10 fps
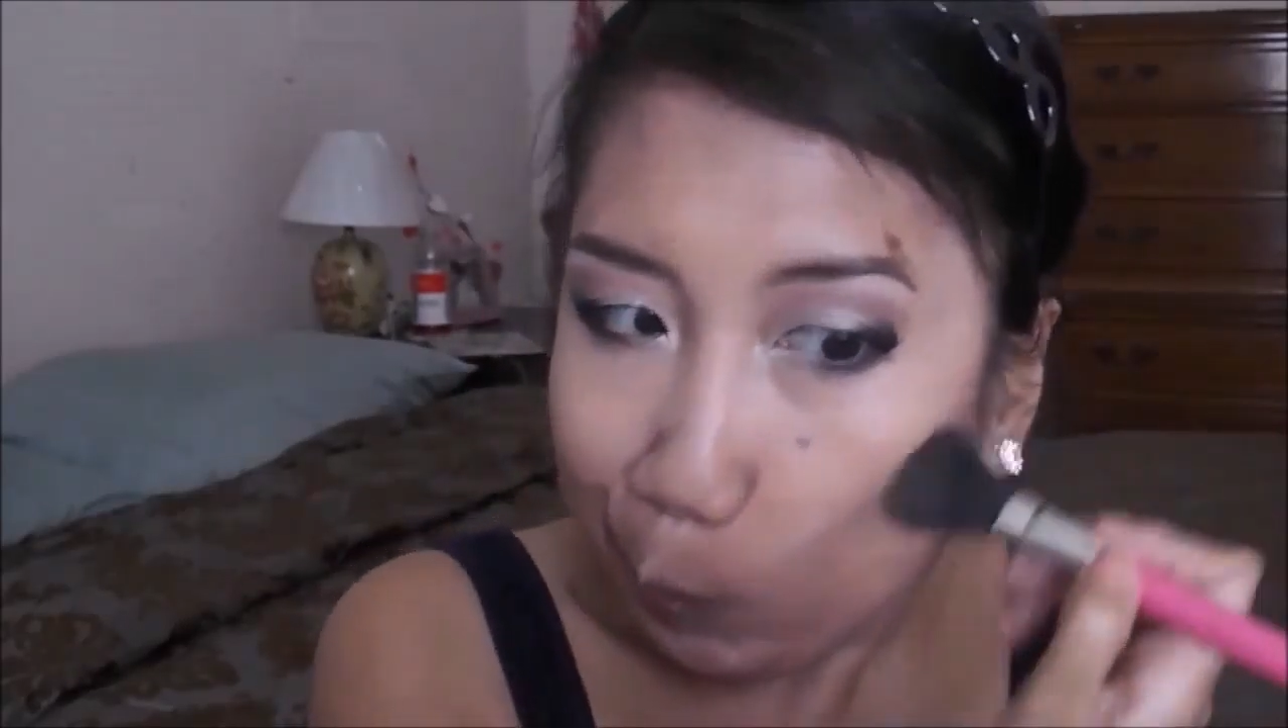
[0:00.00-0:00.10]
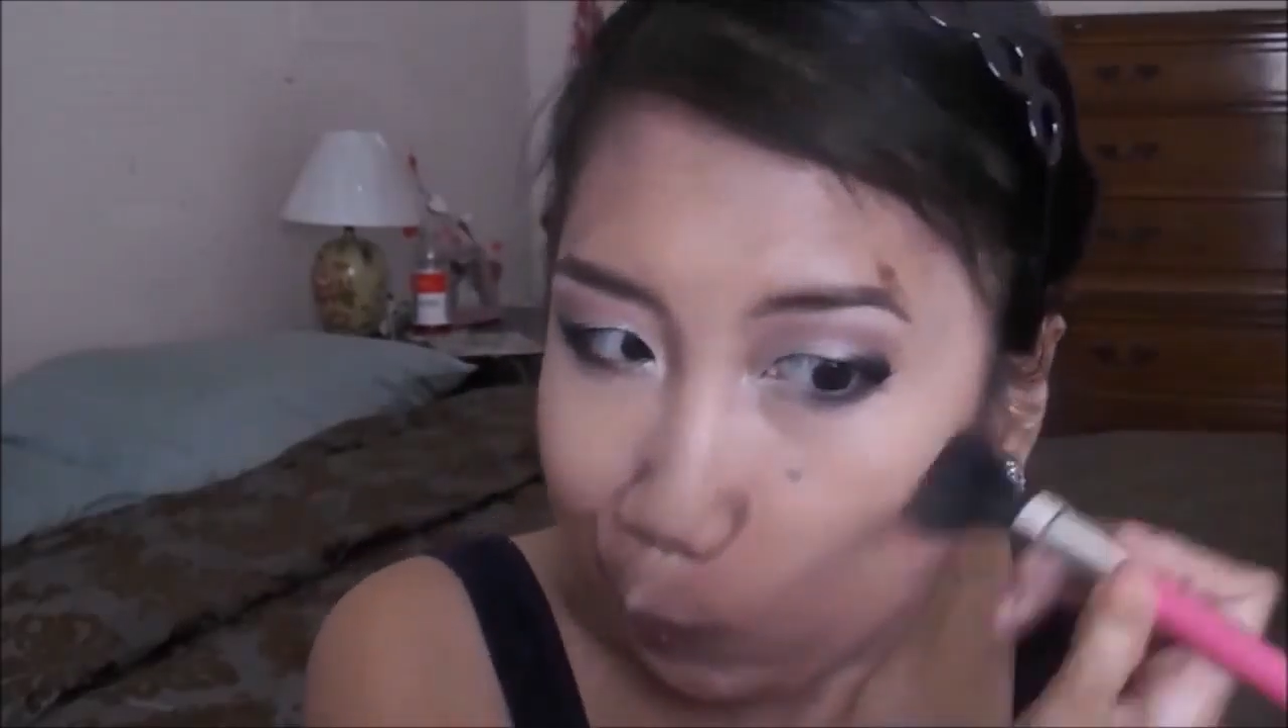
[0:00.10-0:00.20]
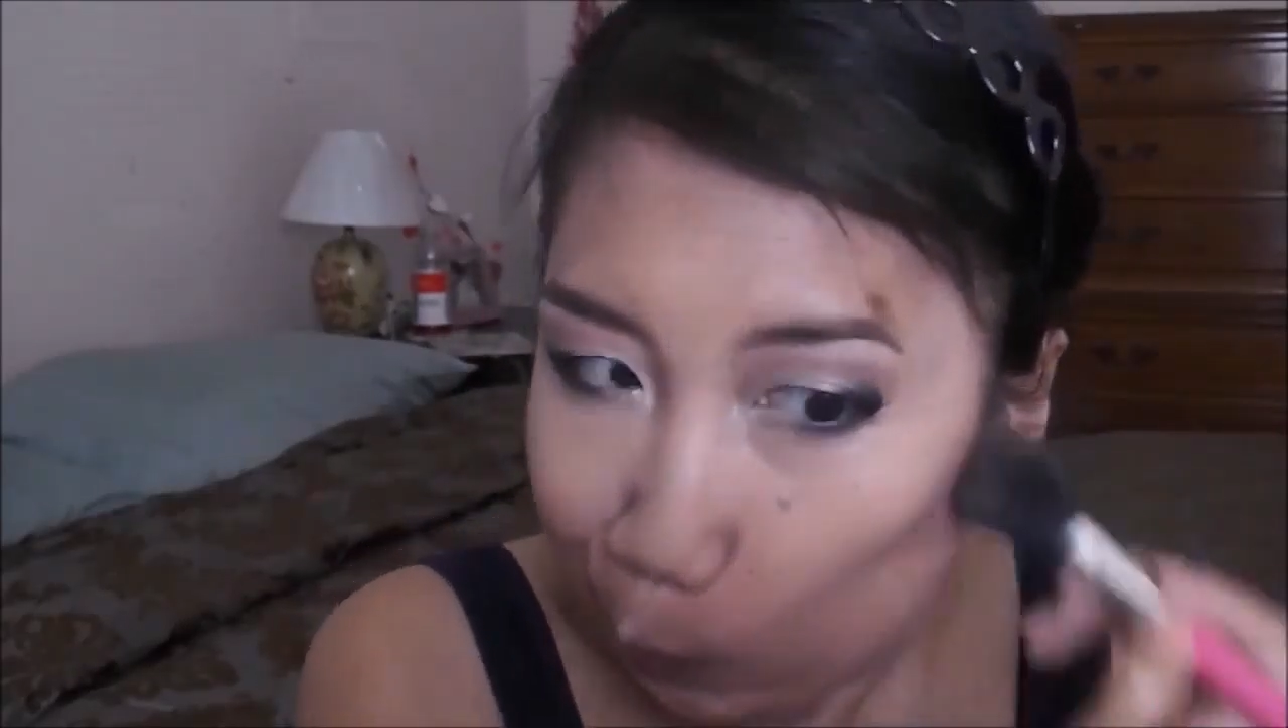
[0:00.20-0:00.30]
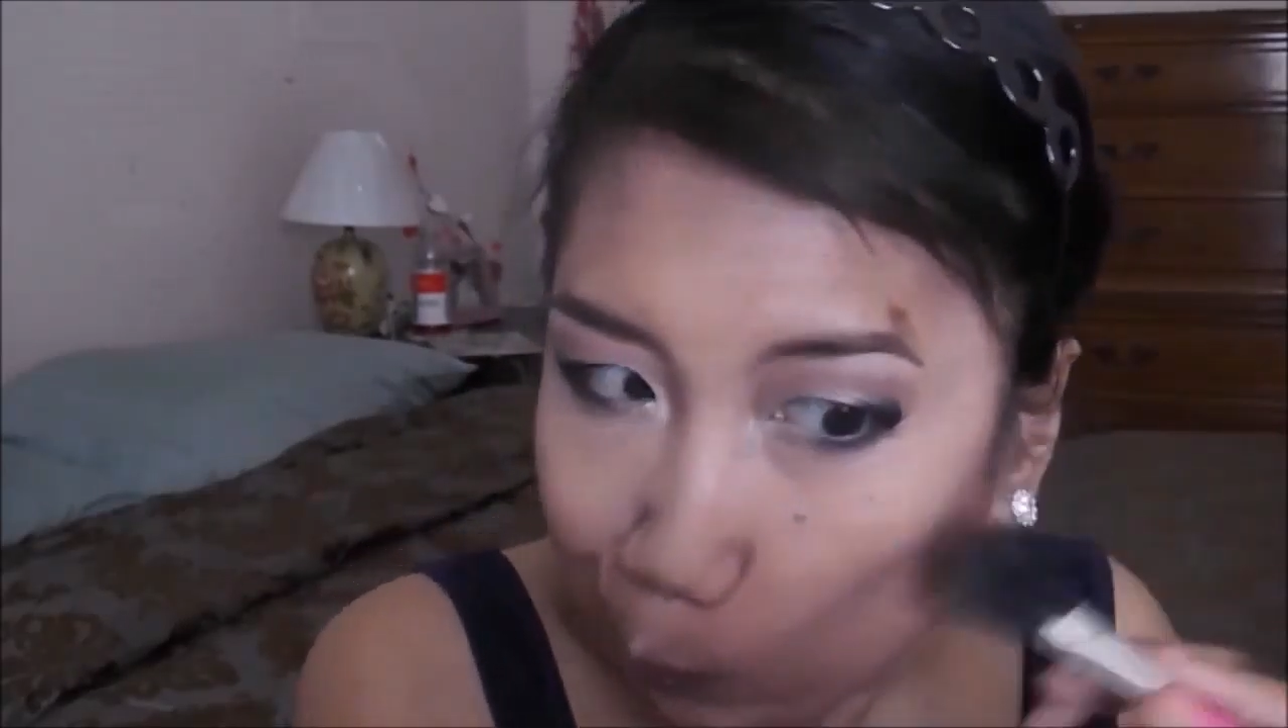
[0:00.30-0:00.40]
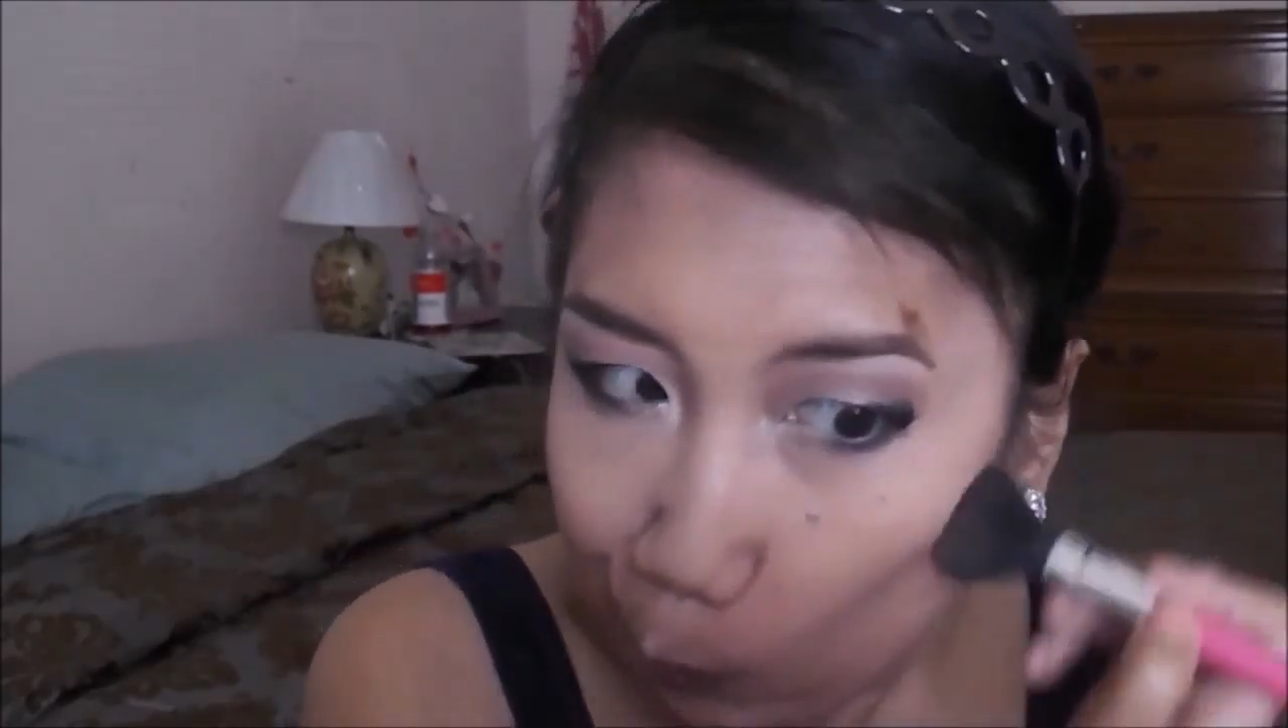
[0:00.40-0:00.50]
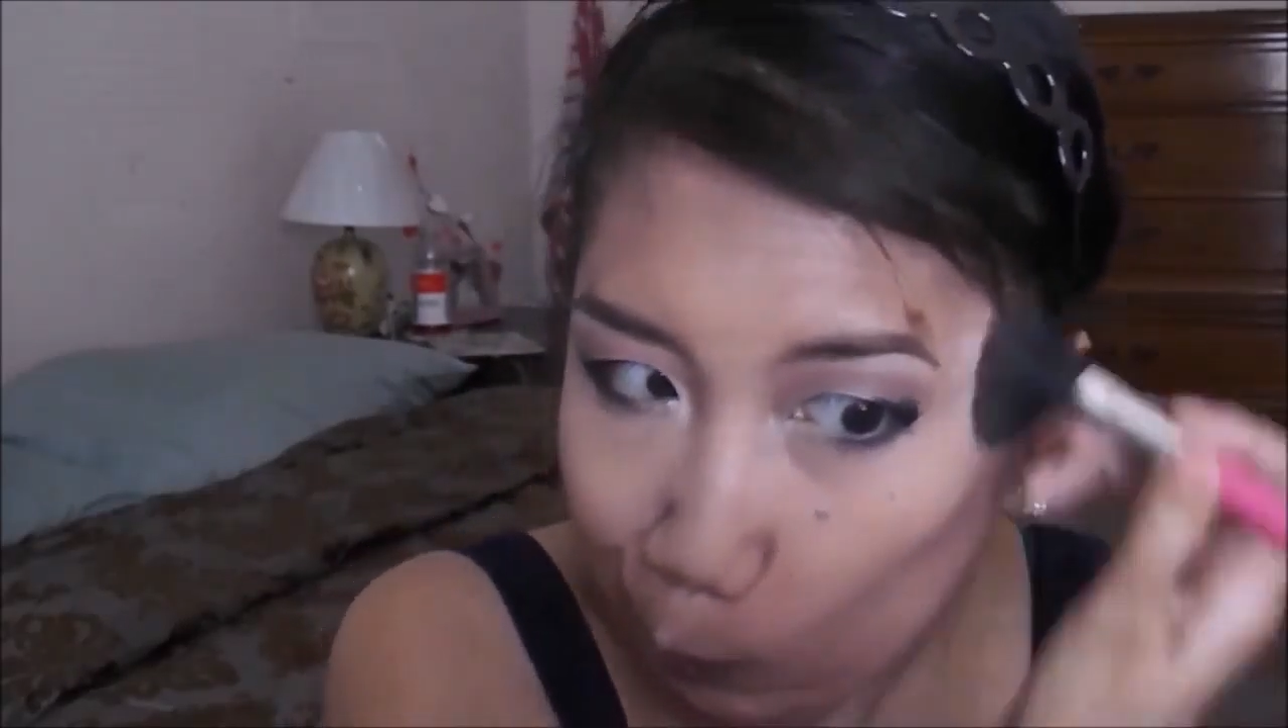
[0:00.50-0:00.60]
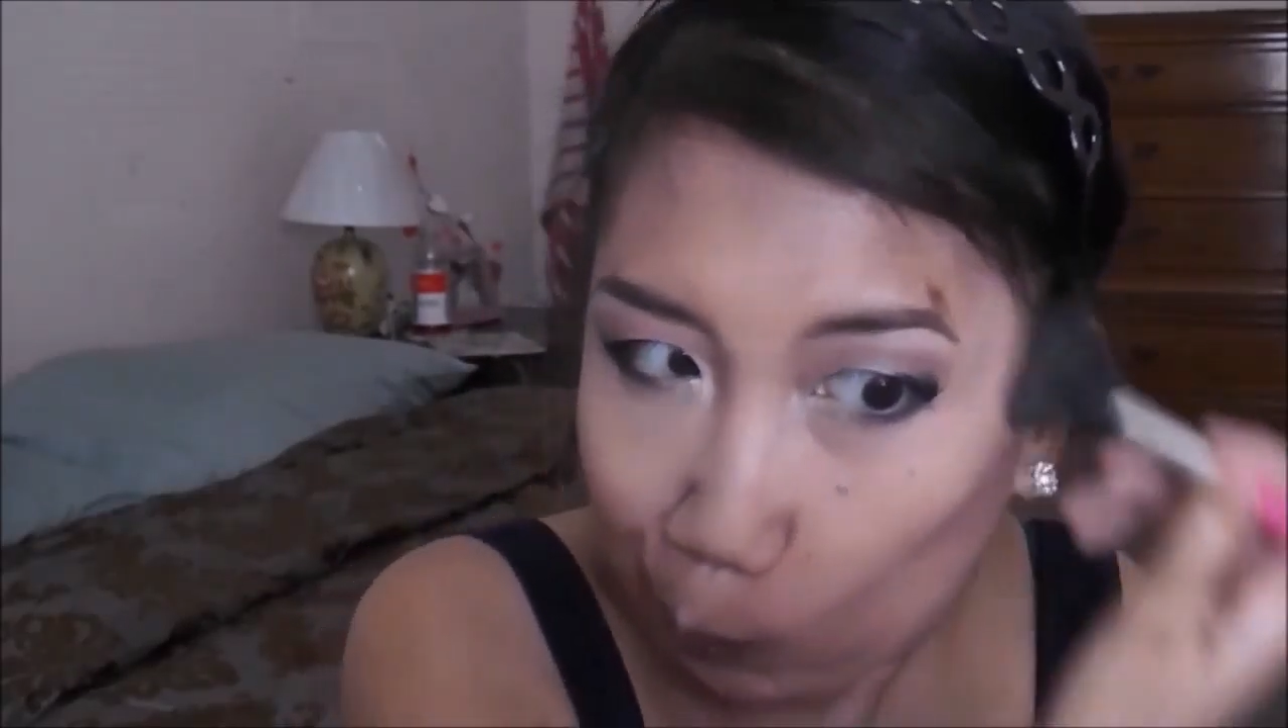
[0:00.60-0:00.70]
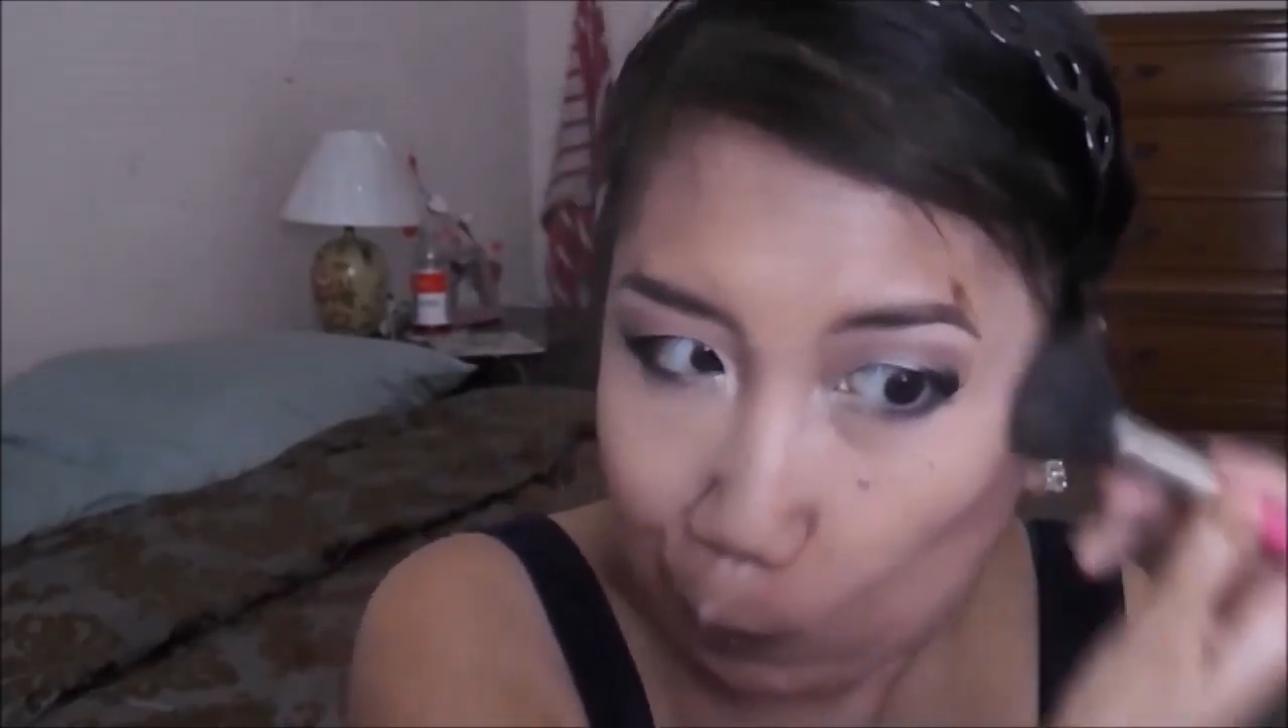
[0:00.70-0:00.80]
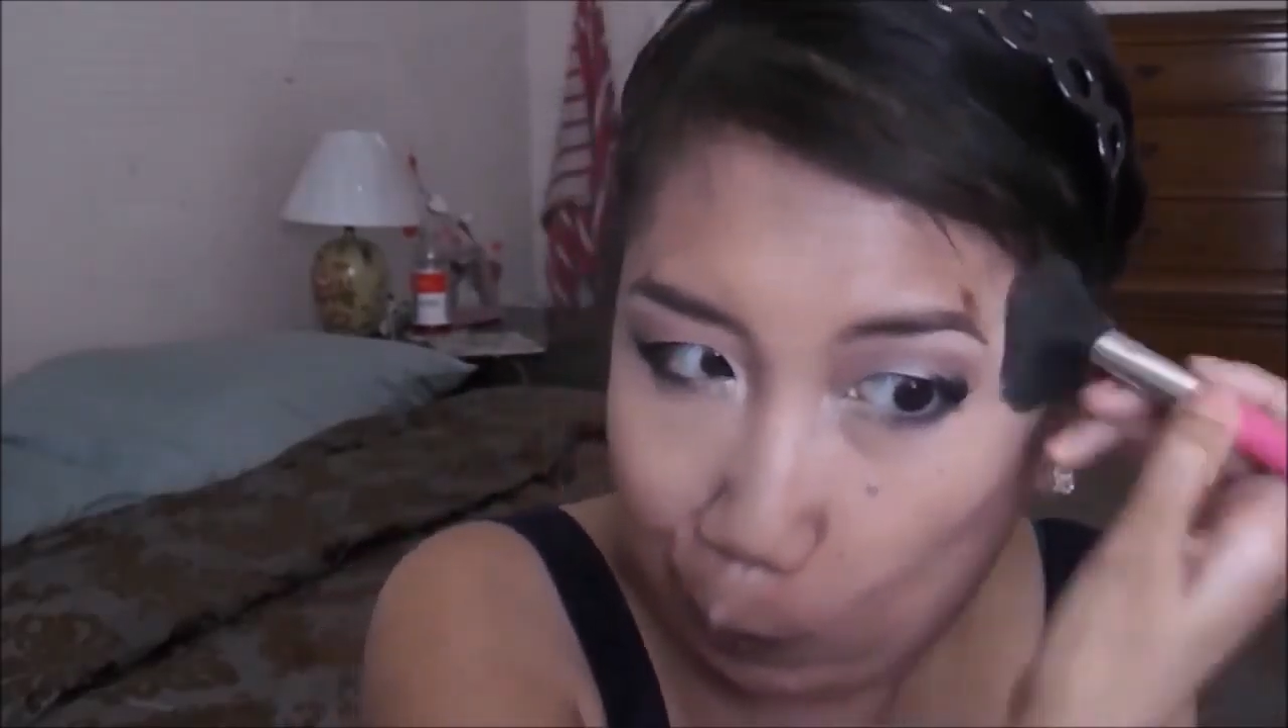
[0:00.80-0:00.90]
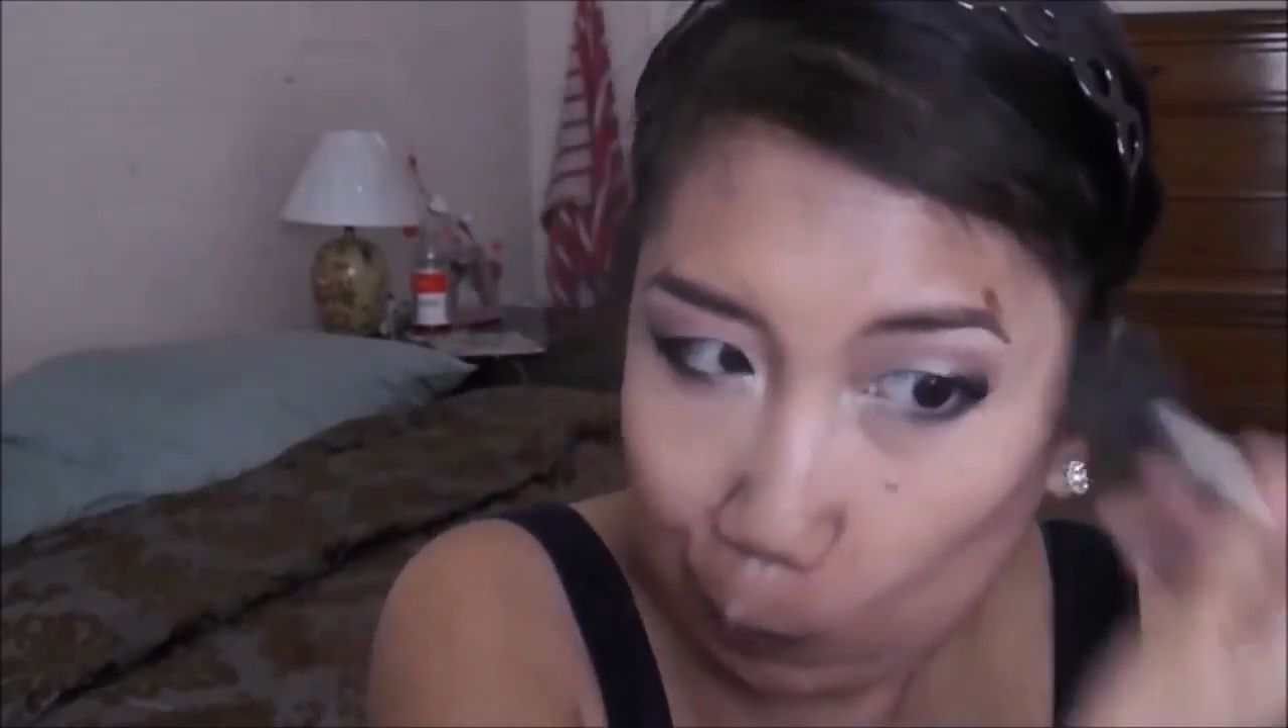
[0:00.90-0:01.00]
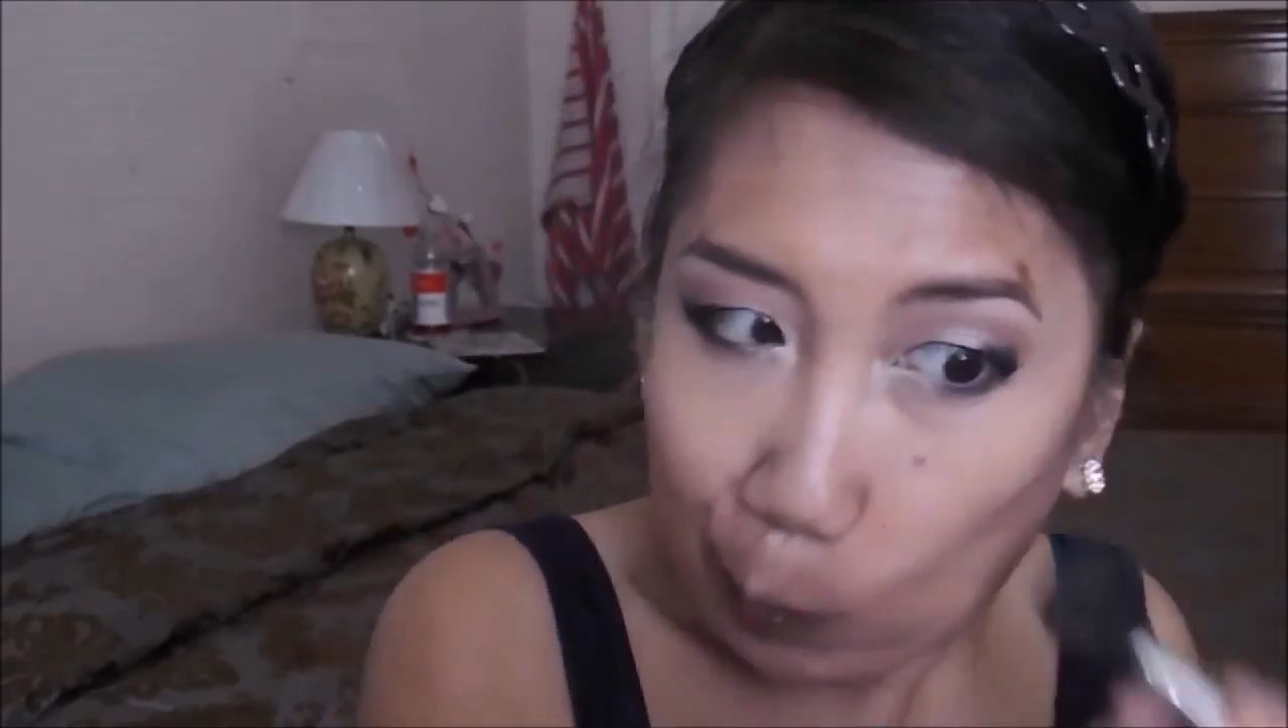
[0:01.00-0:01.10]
from a uh,